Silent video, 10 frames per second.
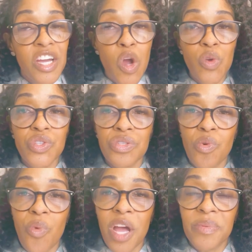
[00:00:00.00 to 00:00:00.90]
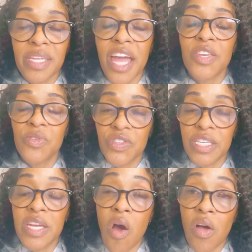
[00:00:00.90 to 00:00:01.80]
Go to the website, you
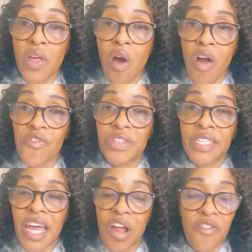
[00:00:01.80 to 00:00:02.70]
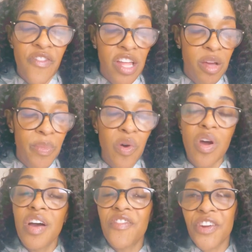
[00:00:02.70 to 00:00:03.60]
see all the offerings that are available
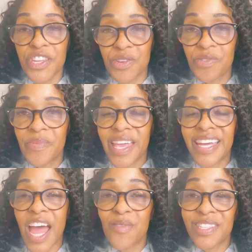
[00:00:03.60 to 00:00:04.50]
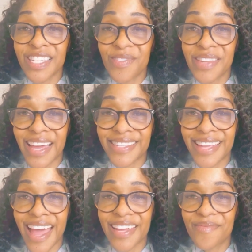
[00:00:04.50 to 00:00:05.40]
for you. And I will see you next
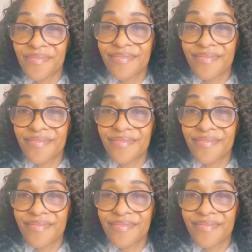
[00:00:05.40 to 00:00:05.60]
time.